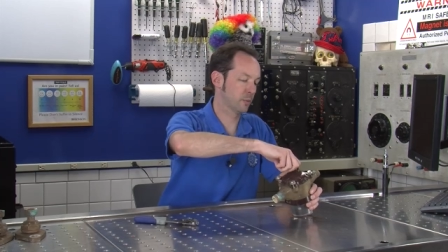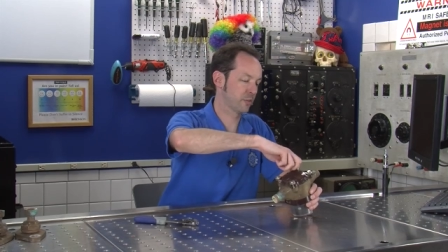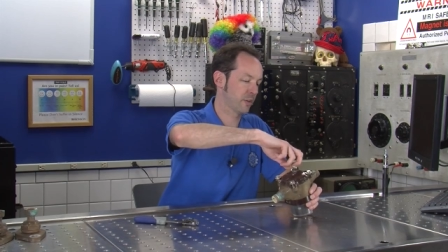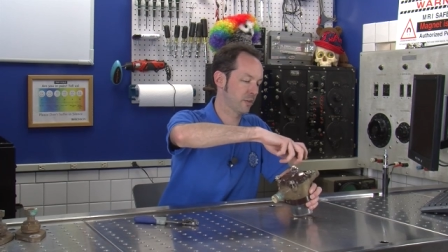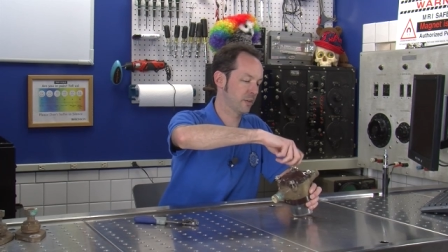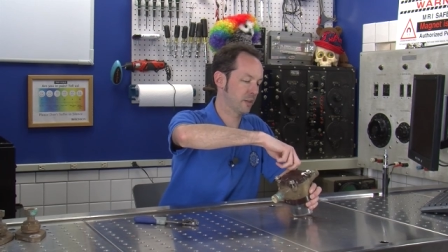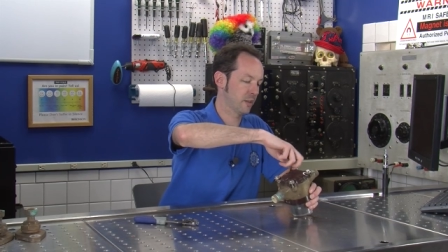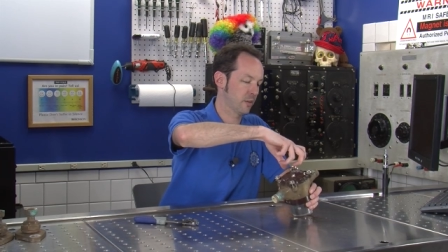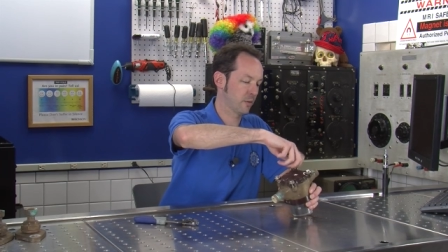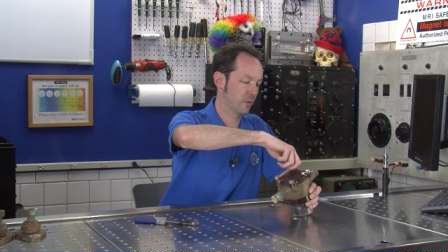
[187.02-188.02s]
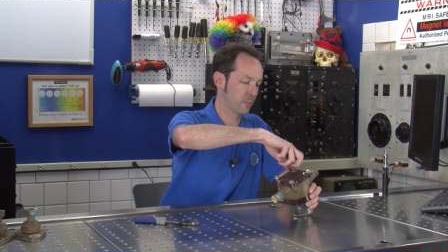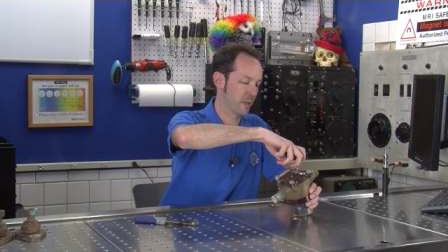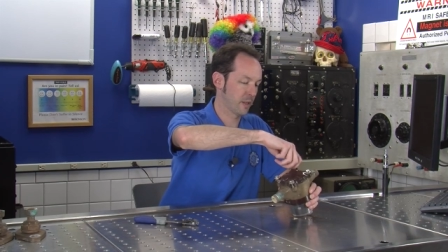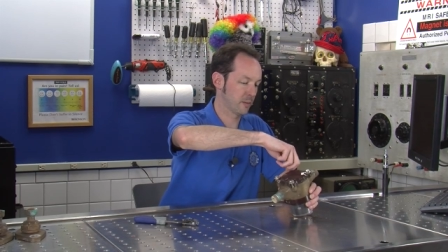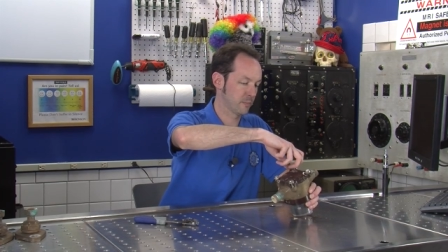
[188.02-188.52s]
we'll start digging in through the
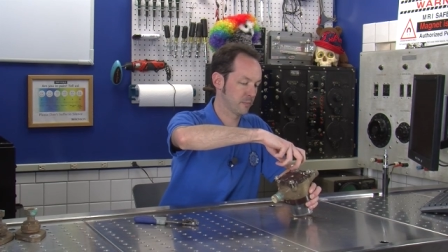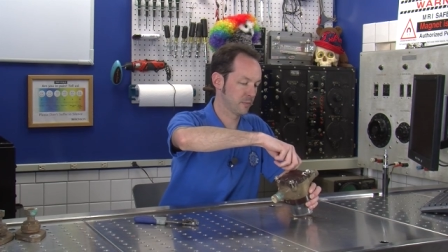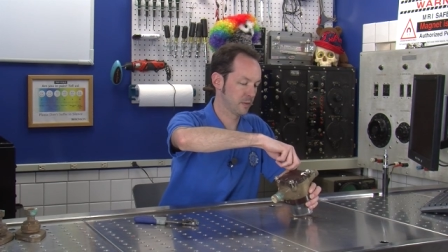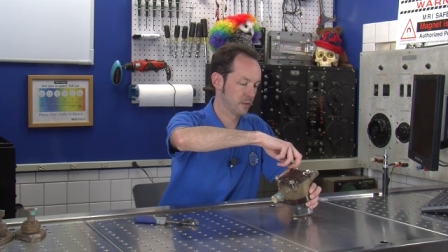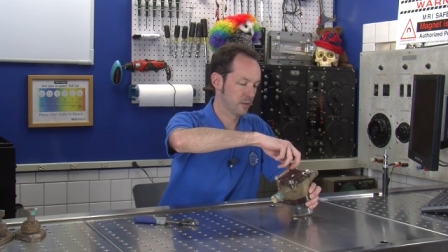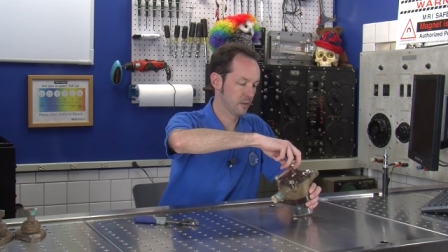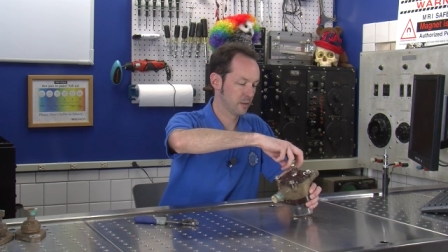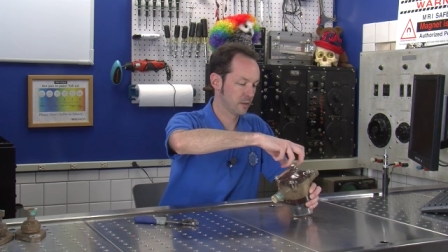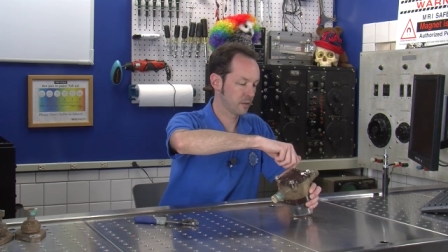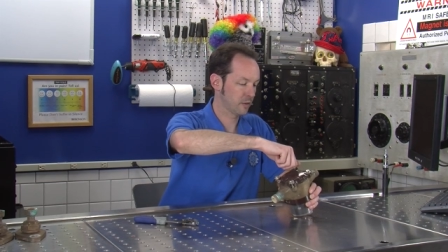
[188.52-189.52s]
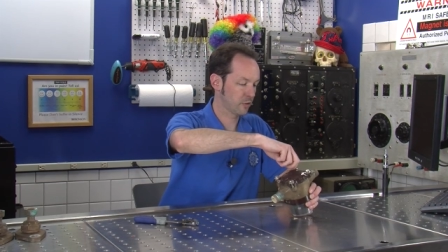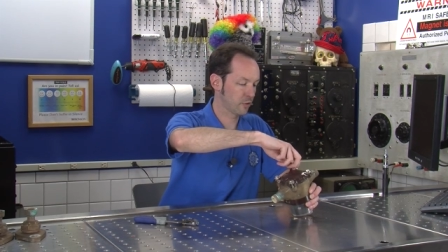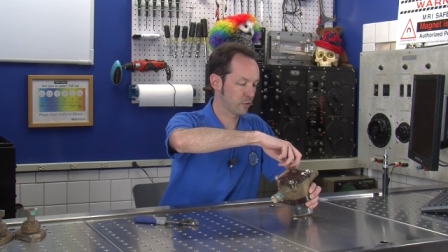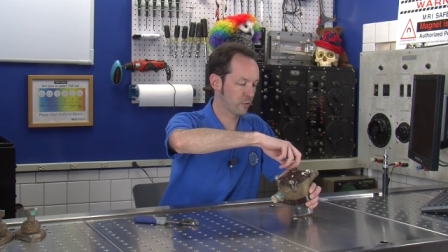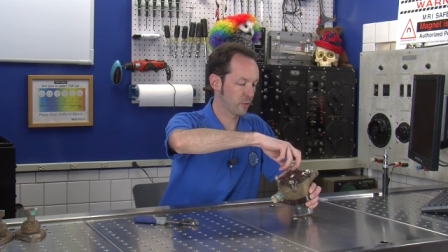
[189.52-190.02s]
bottom because
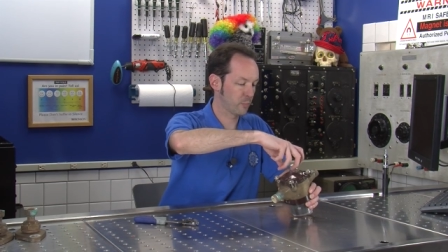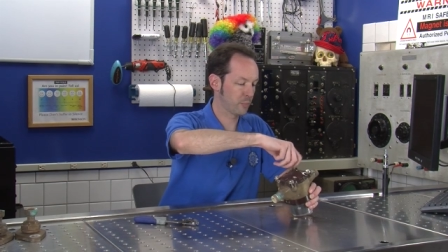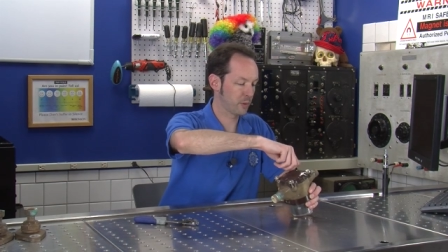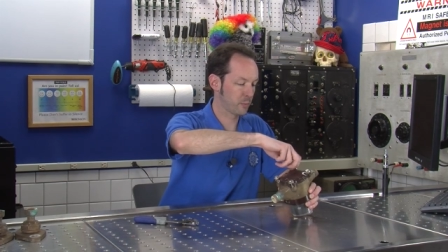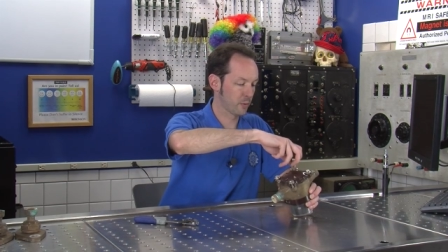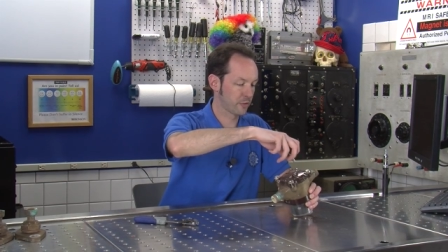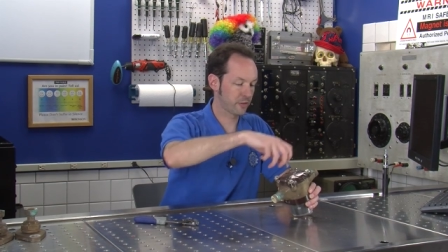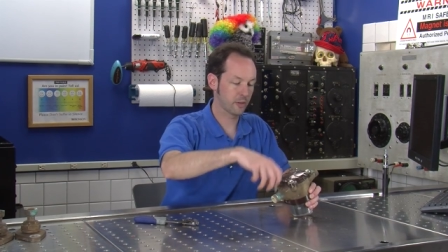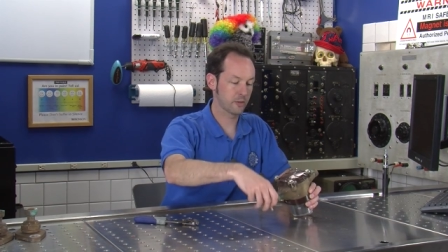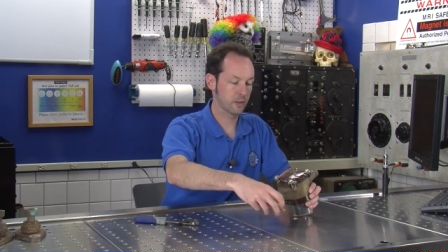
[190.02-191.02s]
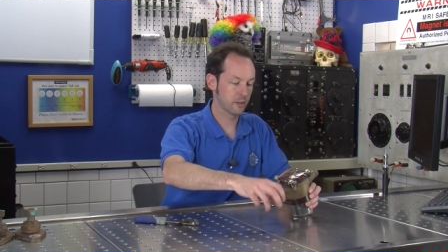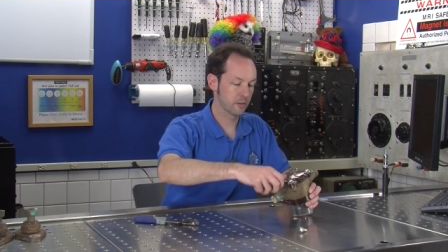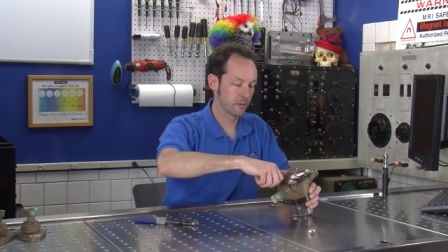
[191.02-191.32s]
there's 4 big bolts down there.